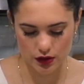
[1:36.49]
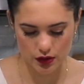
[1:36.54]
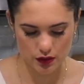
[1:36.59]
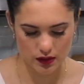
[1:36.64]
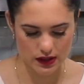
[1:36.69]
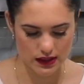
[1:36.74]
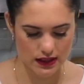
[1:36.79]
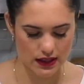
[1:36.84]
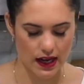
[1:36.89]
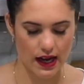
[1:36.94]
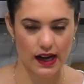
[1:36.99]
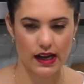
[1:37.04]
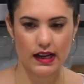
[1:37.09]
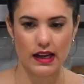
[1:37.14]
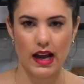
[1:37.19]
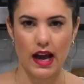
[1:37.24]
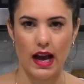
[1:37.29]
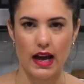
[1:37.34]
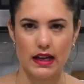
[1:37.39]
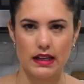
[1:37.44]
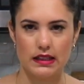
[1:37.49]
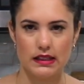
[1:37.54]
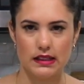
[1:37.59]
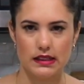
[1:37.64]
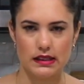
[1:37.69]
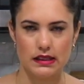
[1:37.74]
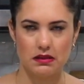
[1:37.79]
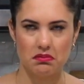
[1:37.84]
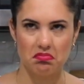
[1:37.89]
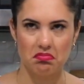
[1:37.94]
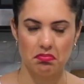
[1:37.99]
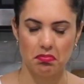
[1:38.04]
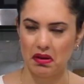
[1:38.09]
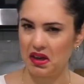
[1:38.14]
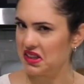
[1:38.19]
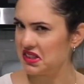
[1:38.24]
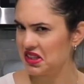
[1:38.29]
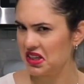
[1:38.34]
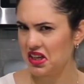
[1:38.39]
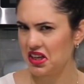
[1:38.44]
so it's not as
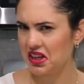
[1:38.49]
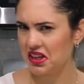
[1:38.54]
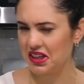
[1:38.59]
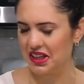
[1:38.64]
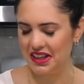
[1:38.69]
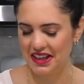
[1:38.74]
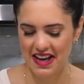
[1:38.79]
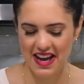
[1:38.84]
basic.